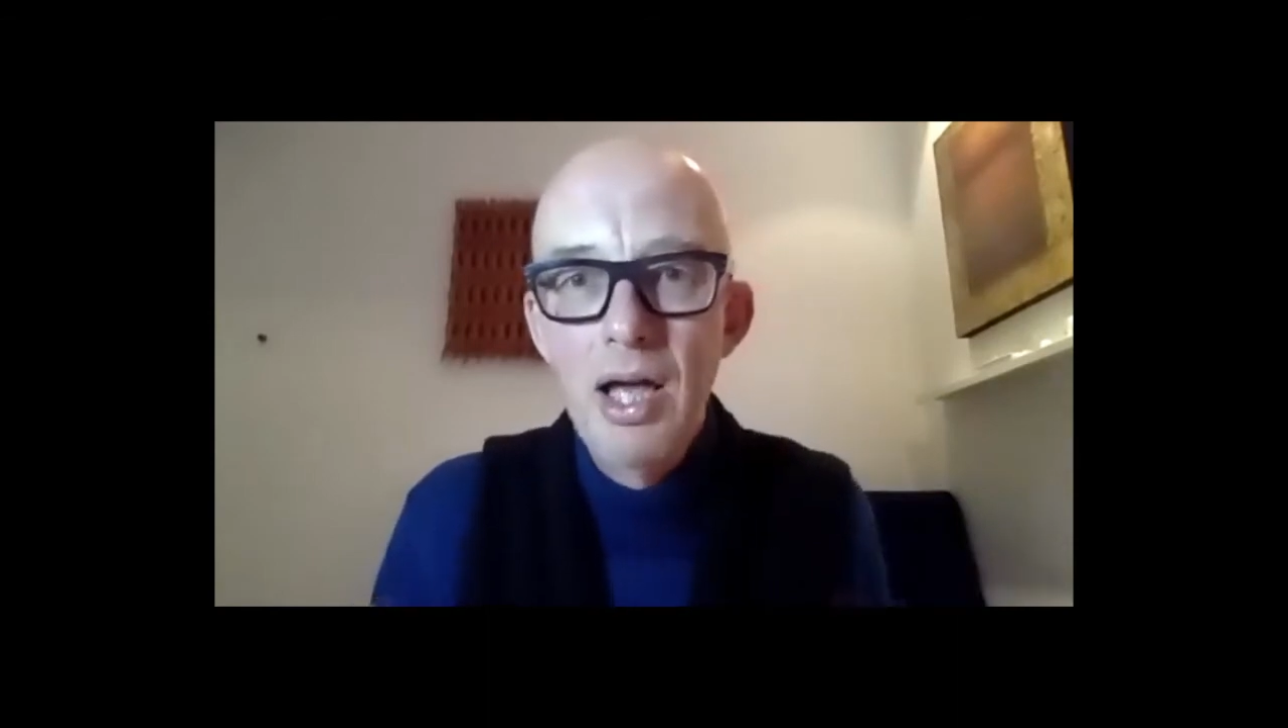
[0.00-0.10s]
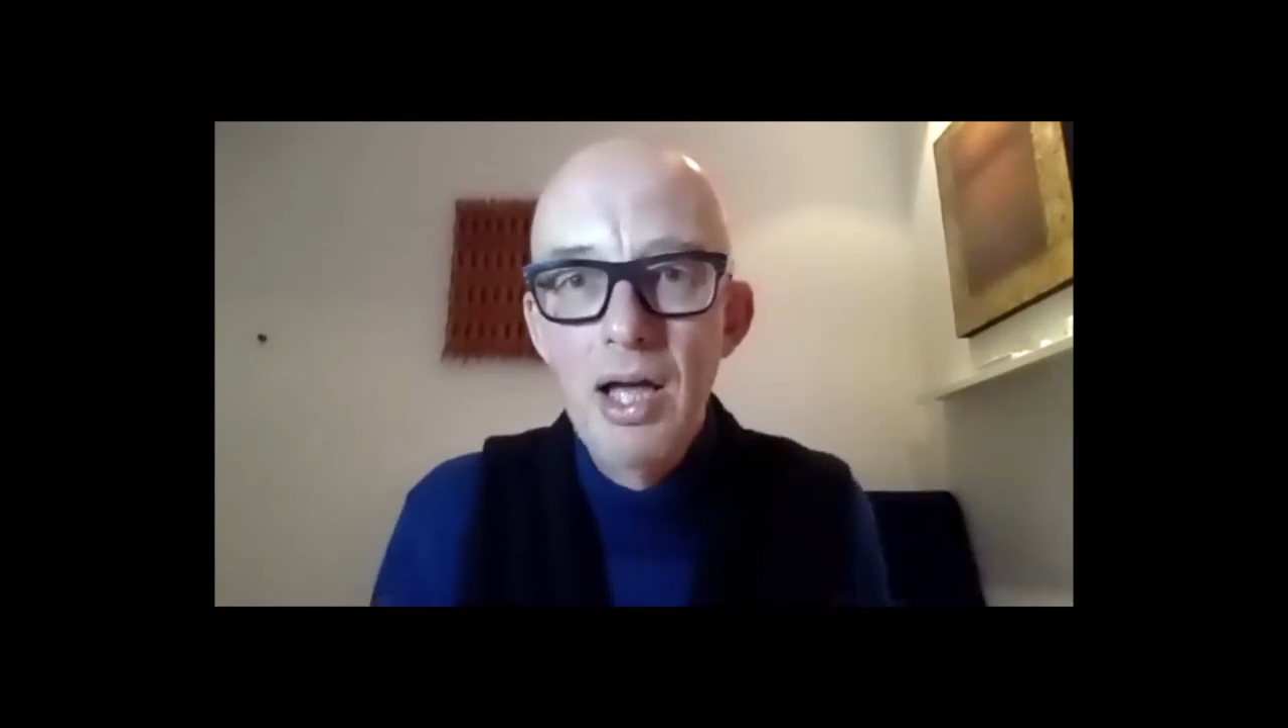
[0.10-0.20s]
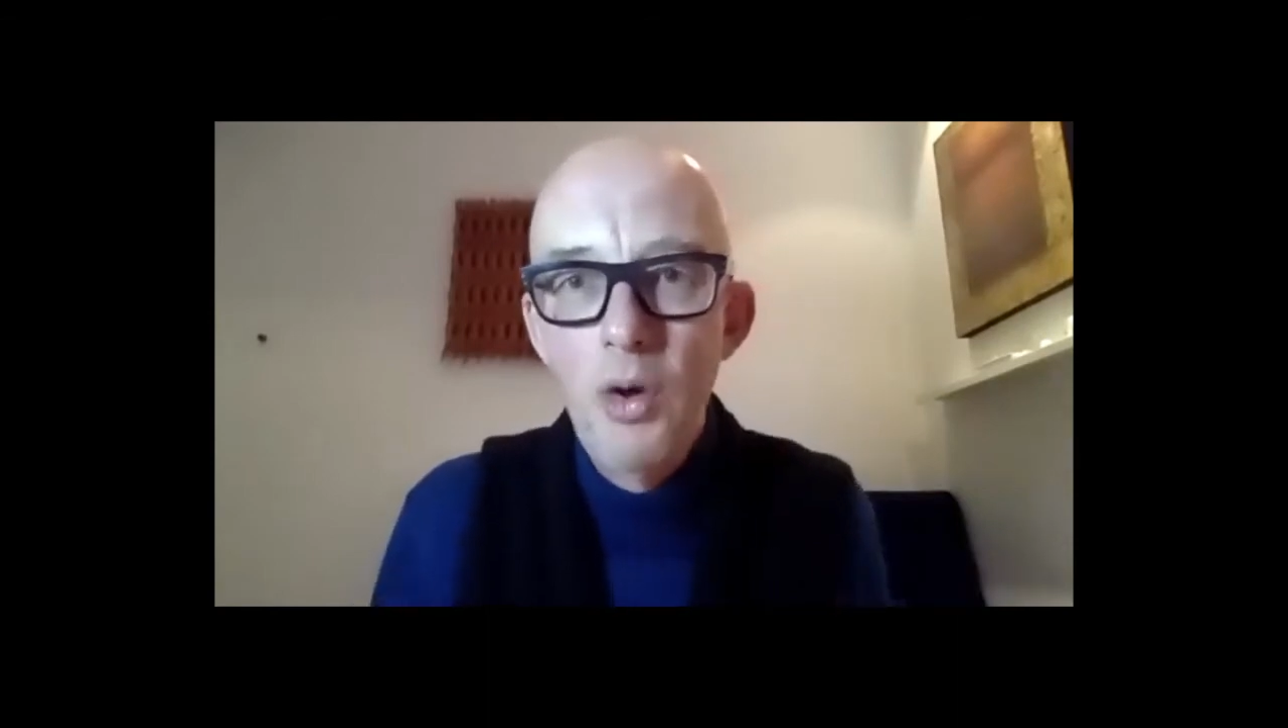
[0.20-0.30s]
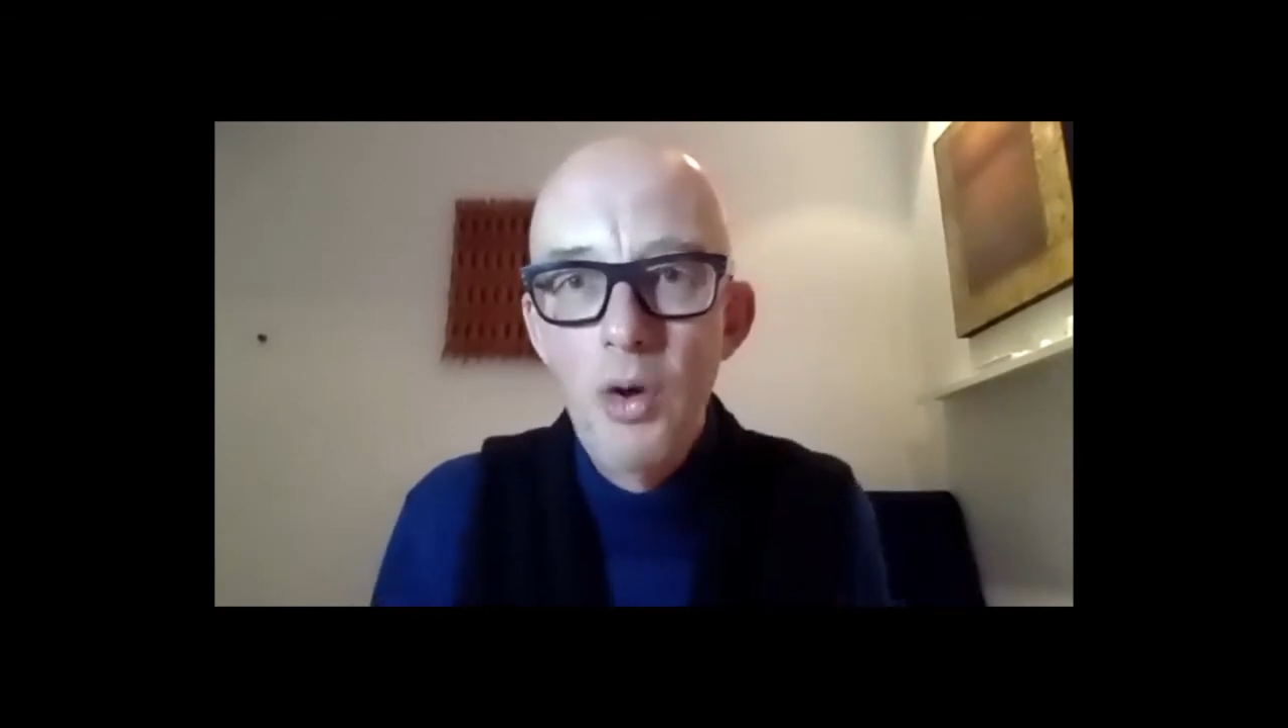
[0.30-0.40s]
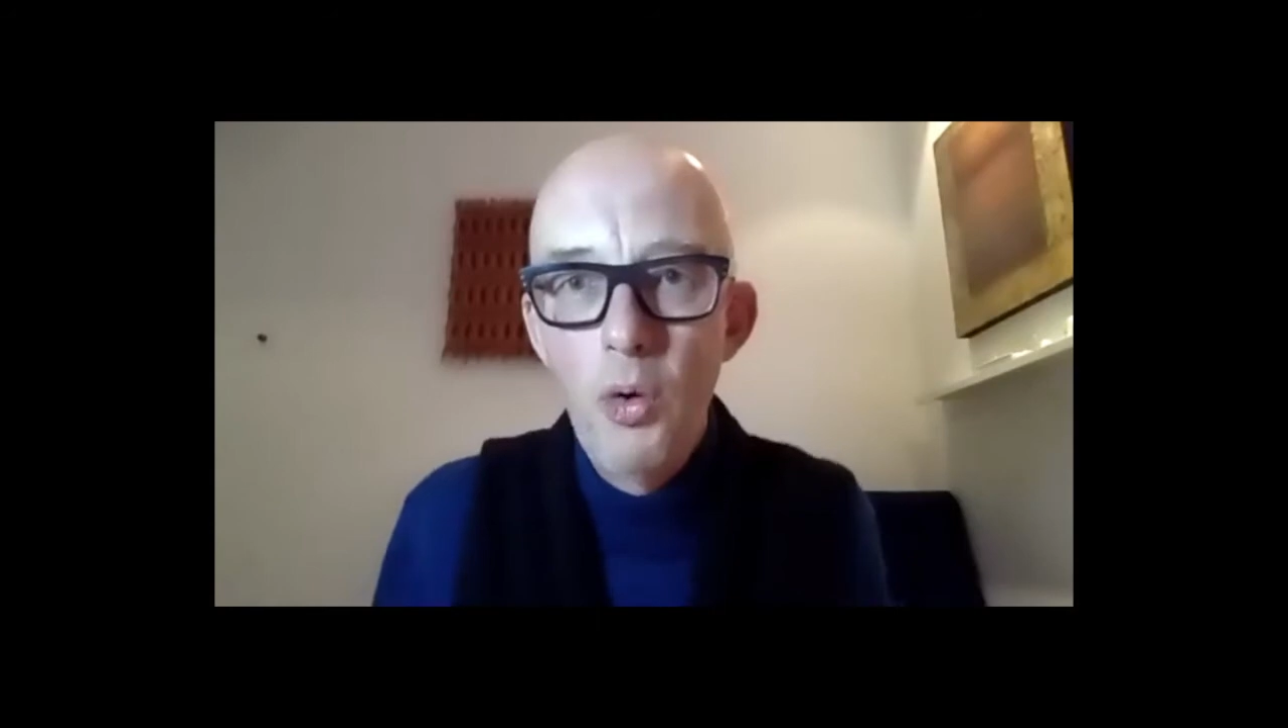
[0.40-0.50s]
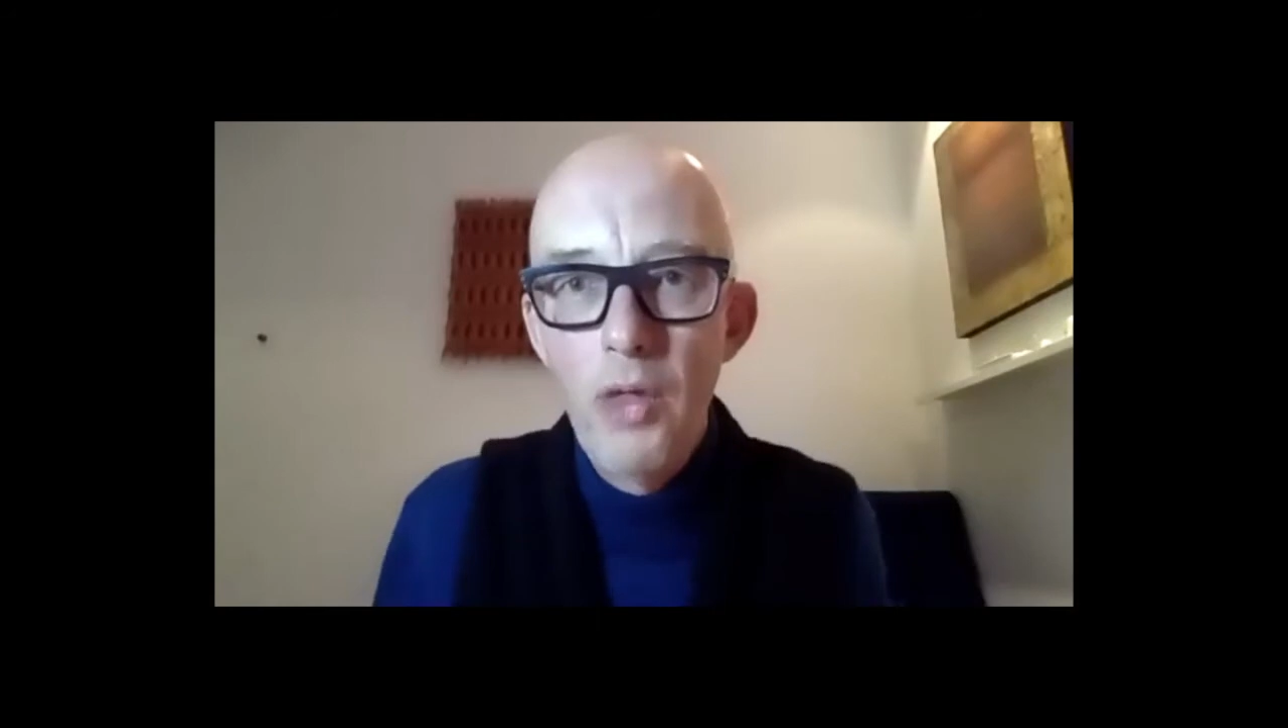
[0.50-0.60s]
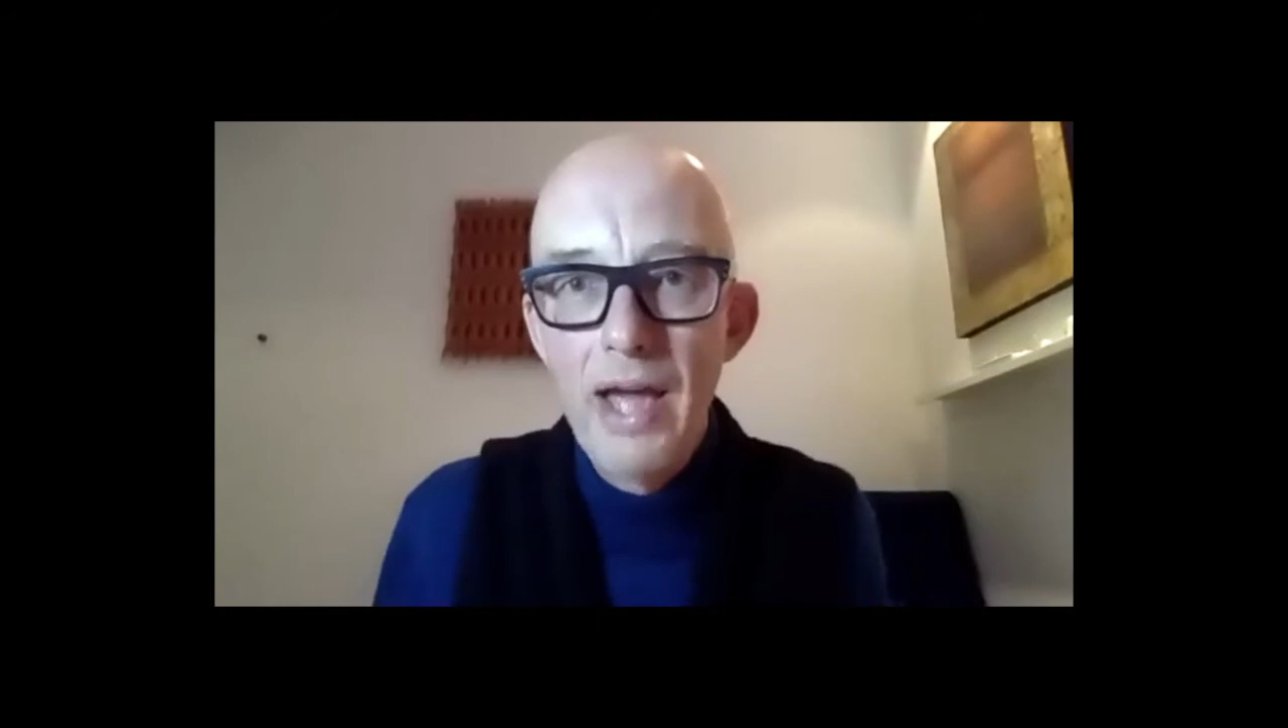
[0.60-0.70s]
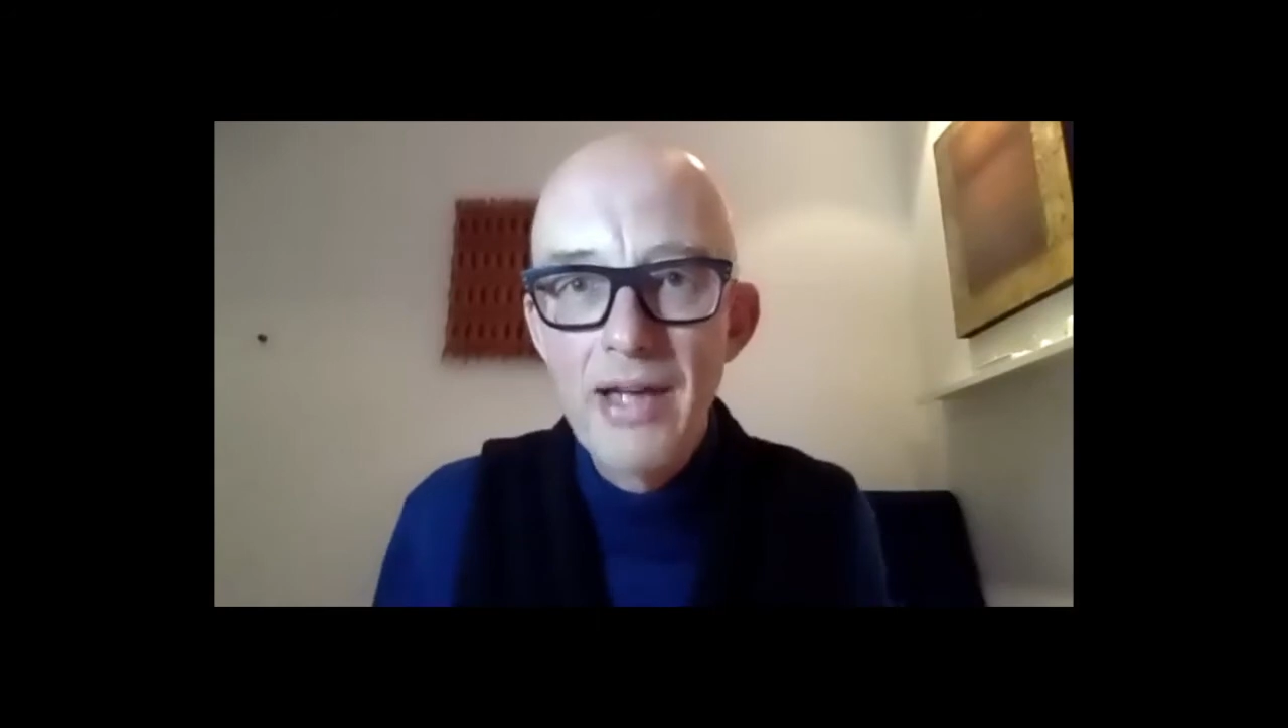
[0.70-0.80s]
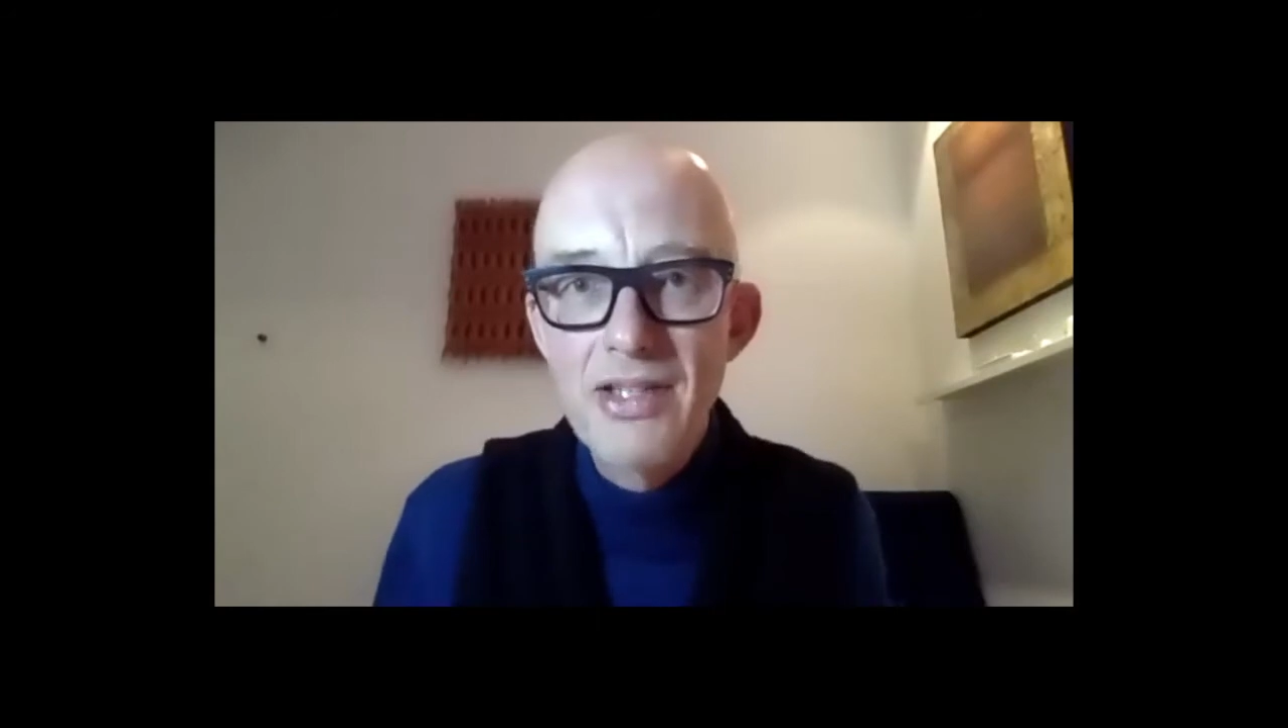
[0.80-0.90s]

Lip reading: All that is